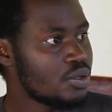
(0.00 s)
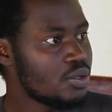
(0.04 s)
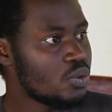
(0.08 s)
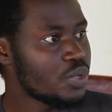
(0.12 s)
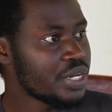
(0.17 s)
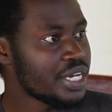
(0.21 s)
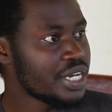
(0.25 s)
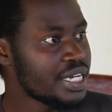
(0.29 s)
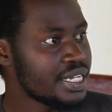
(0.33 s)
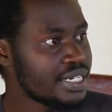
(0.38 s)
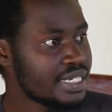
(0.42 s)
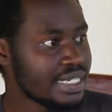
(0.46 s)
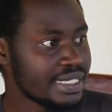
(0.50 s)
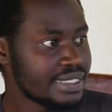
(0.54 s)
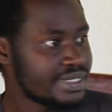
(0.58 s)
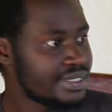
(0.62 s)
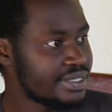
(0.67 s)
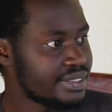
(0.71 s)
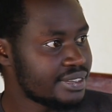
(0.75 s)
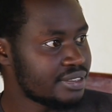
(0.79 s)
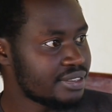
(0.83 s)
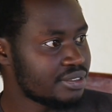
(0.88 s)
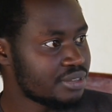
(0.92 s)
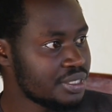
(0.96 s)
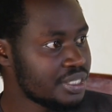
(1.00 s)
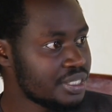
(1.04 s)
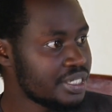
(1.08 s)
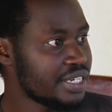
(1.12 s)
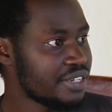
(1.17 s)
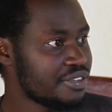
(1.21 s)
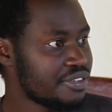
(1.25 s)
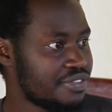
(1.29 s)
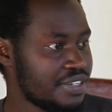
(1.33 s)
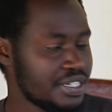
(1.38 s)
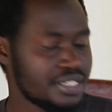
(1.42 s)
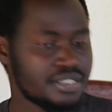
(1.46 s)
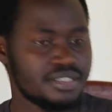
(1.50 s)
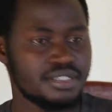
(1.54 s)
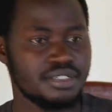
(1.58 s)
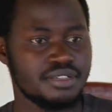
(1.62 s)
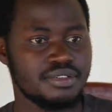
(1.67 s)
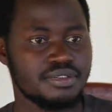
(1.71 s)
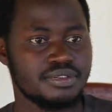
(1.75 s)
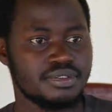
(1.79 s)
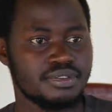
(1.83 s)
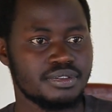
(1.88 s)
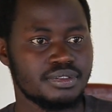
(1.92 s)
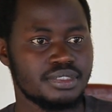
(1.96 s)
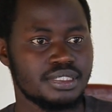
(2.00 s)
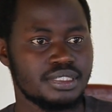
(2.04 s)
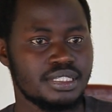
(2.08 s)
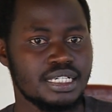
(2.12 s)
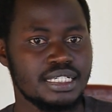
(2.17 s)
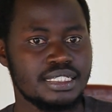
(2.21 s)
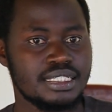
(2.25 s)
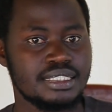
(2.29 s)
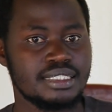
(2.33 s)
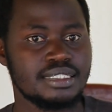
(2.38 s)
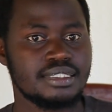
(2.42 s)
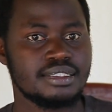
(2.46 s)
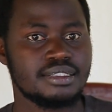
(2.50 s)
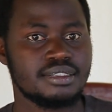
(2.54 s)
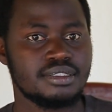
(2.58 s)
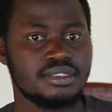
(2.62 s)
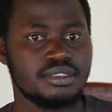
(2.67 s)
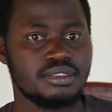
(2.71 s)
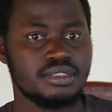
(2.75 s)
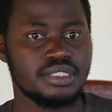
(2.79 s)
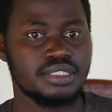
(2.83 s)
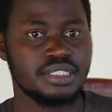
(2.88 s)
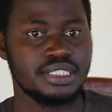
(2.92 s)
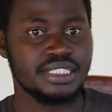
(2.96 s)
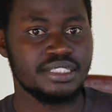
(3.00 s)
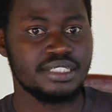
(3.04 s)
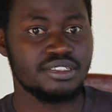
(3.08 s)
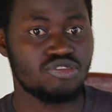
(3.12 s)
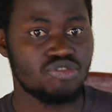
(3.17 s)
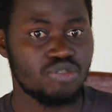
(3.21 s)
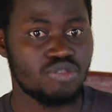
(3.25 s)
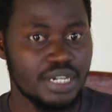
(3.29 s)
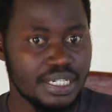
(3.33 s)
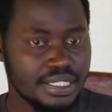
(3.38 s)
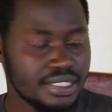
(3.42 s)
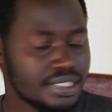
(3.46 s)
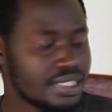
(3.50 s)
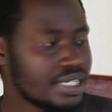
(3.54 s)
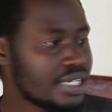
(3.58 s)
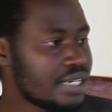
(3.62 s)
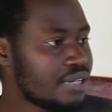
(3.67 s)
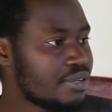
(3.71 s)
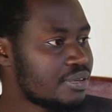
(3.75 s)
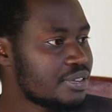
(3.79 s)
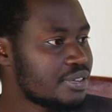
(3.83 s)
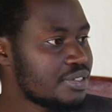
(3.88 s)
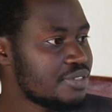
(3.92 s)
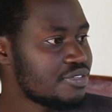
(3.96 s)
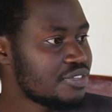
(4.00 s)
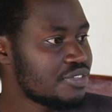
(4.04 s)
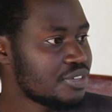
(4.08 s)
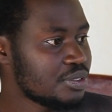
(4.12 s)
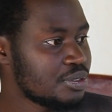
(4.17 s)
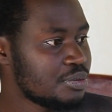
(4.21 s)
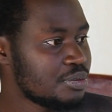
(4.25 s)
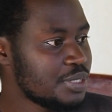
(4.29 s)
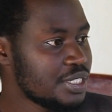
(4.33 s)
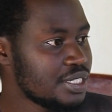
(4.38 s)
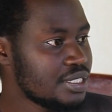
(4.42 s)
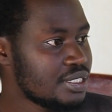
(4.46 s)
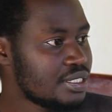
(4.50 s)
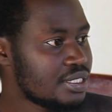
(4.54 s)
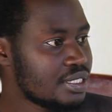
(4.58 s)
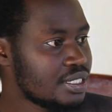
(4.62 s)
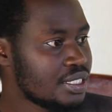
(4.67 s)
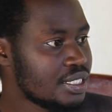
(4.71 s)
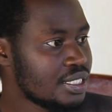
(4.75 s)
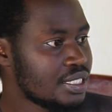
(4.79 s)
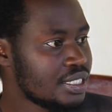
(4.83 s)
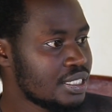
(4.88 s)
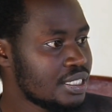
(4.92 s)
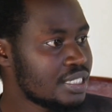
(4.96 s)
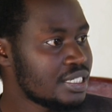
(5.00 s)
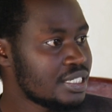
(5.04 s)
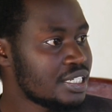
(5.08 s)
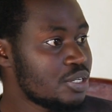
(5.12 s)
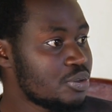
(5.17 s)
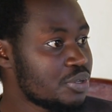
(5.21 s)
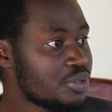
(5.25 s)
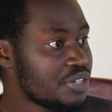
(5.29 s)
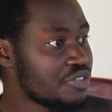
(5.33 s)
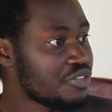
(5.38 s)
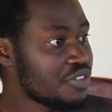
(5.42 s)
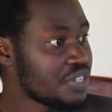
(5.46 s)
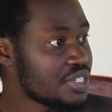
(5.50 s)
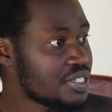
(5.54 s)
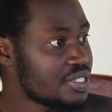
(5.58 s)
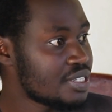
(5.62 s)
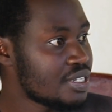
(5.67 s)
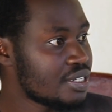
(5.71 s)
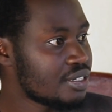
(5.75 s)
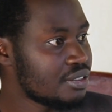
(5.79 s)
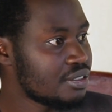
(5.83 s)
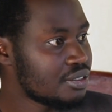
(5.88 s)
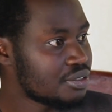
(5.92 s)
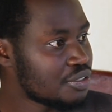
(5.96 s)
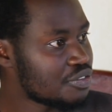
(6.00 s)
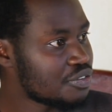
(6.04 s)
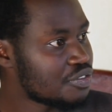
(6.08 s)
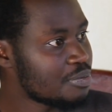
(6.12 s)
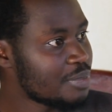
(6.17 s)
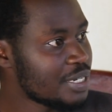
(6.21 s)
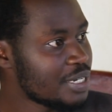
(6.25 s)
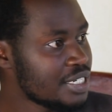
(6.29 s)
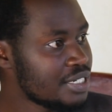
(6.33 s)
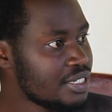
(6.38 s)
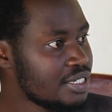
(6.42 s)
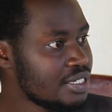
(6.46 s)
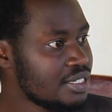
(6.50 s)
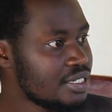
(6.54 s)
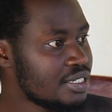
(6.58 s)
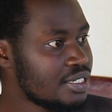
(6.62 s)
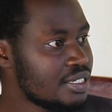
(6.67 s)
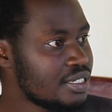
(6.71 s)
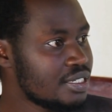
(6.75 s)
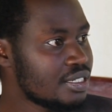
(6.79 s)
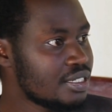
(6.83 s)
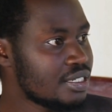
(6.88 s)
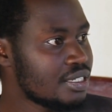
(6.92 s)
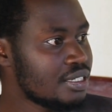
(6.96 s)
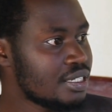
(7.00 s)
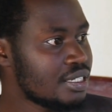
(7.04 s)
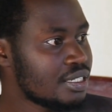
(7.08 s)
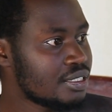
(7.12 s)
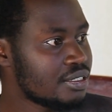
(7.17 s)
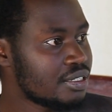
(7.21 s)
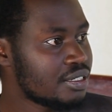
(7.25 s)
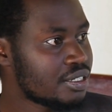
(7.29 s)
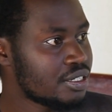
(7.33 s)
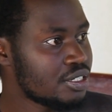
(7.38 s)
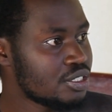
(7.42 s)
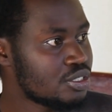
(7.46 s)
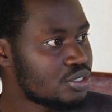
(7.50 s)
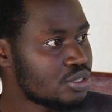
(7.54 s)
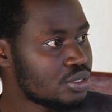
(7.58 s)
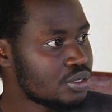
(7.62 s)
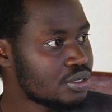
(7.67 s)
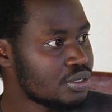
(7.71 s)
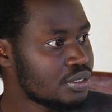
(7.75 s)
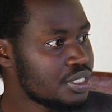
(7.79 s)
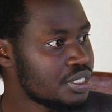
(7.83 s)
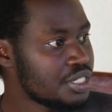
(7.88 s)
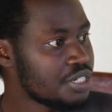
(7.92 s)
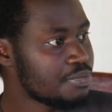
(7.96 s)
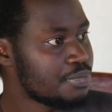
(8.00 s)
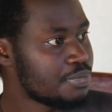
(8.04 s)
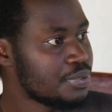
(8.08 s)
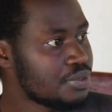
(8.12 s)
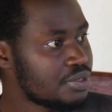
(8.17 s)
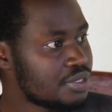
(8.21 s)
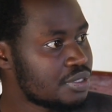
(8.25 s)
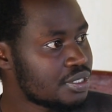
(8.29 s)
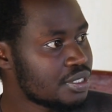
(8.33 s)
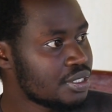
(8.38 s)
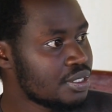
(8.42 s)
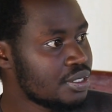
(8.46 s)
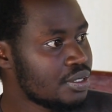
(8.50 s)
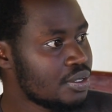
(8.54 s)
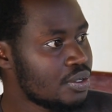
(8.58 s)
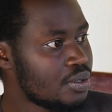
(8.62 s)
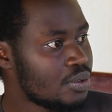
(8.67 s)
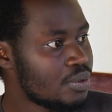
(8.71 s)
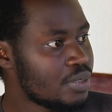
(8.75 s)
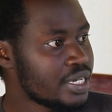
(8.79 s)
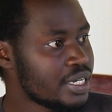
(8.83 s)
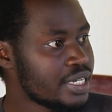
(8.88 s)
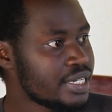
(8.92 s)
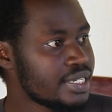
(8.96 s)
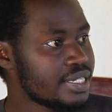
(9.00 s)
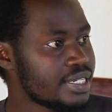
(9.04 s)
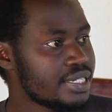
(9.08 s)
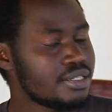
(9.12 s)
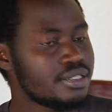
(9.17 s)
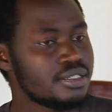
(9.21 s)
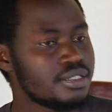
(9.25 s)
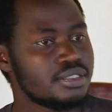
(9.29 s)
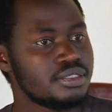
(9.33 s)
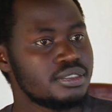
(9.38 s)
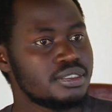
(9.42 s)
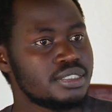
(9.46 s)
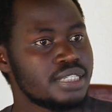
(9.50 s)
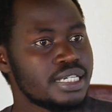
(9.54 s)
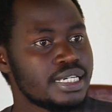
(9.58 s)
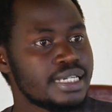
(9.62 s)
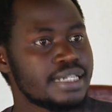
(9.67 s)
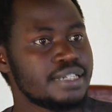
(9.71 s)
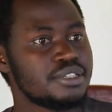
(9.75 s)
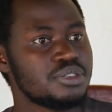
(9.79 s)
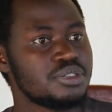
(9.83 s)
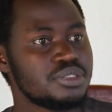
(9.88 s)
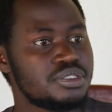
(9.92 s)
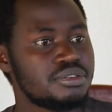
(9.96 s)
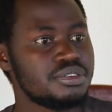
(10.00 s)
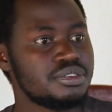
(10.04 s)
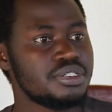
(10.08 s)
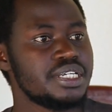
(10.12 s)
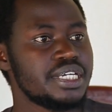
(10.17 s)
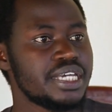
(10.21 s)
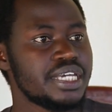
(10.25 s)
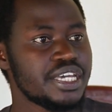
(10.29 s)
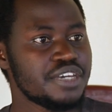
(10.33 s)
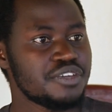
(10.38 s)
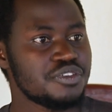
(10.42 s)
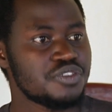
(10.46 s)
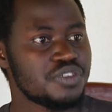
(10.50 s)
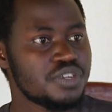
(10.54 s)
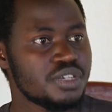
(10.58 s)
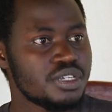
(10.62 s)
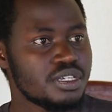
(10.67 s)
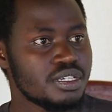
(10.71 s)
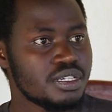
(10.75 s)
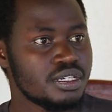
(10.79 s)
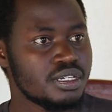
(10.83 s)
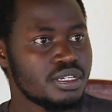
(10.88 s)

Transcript: way that is really effective, that is really distracting our environment. And they were investing a lot of money in agricultural input while they are not really having